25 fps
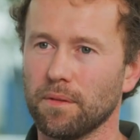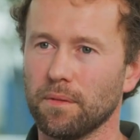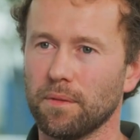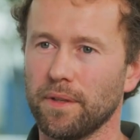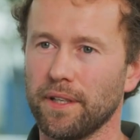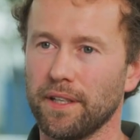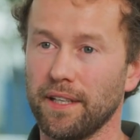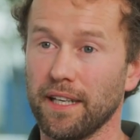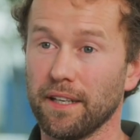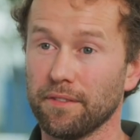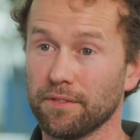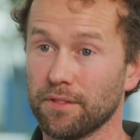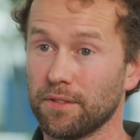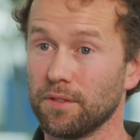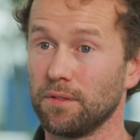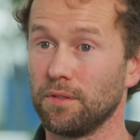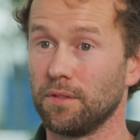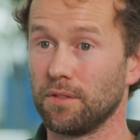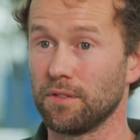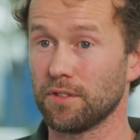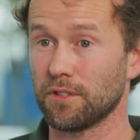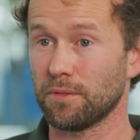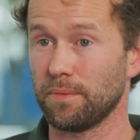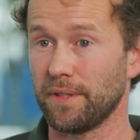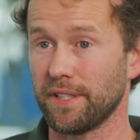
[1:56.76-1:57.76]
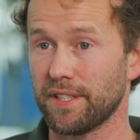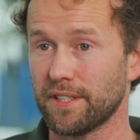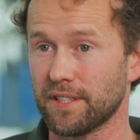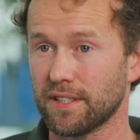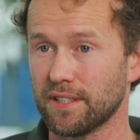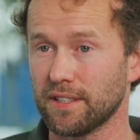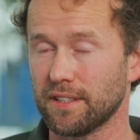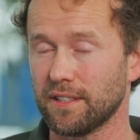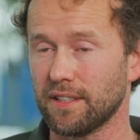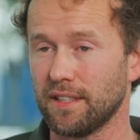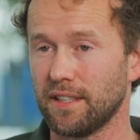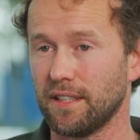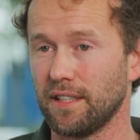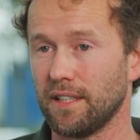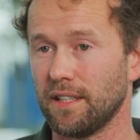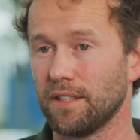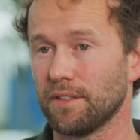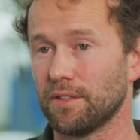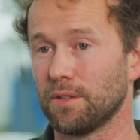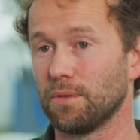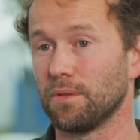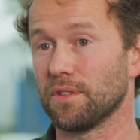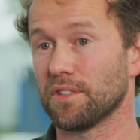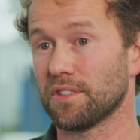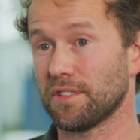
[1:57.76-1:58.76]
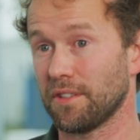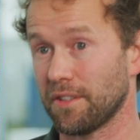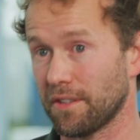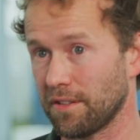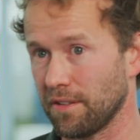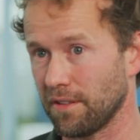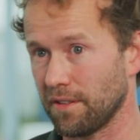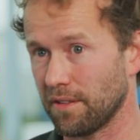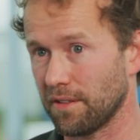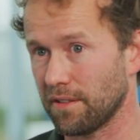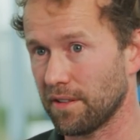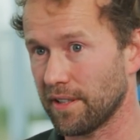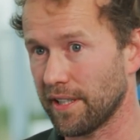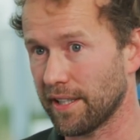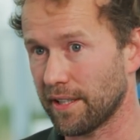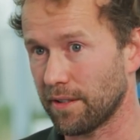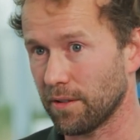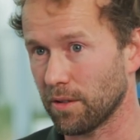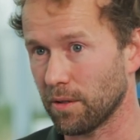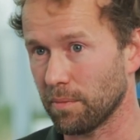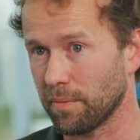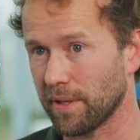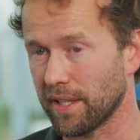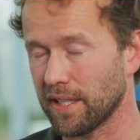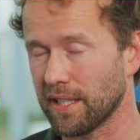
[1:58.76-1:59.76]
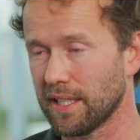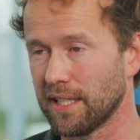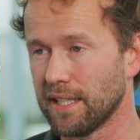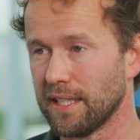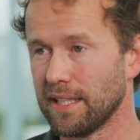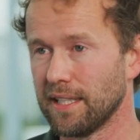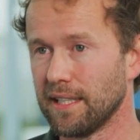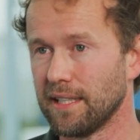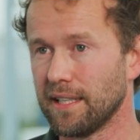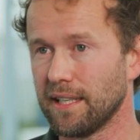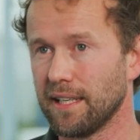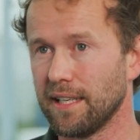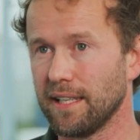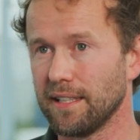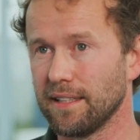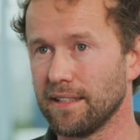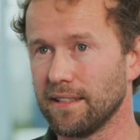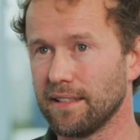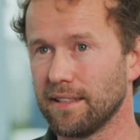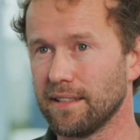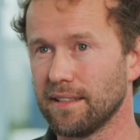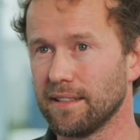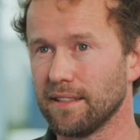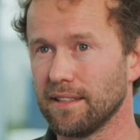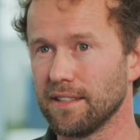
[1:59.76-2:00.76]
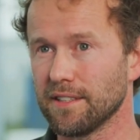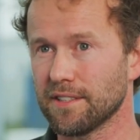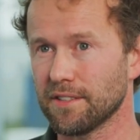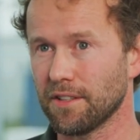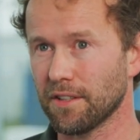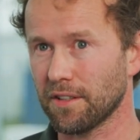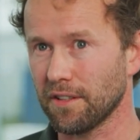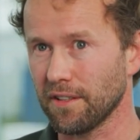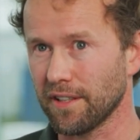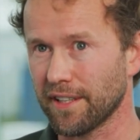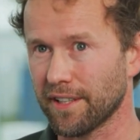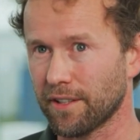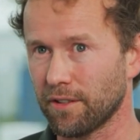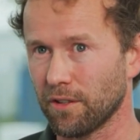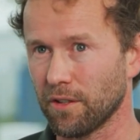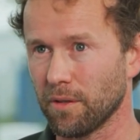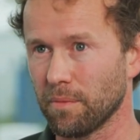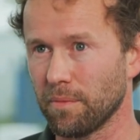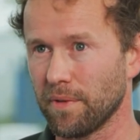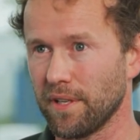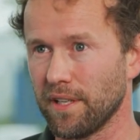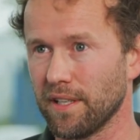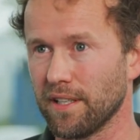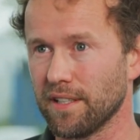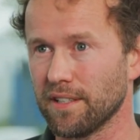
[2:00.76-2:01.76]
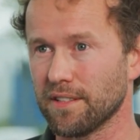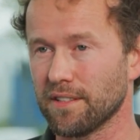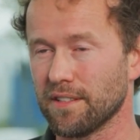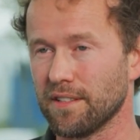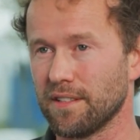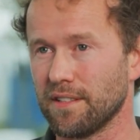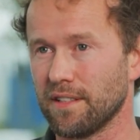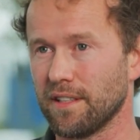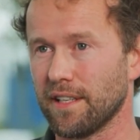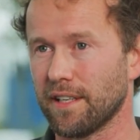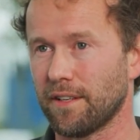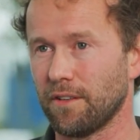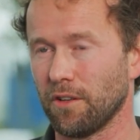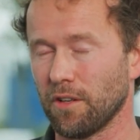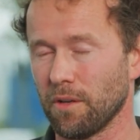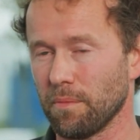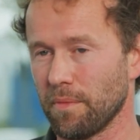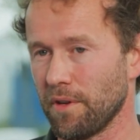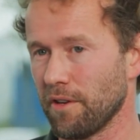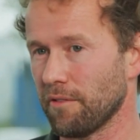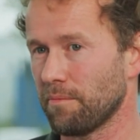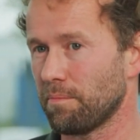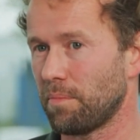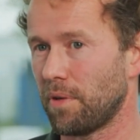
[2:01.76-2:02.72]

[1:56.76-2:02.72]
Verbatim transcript: we have to switch uh, to a circular economy. And a circular economy is an economy of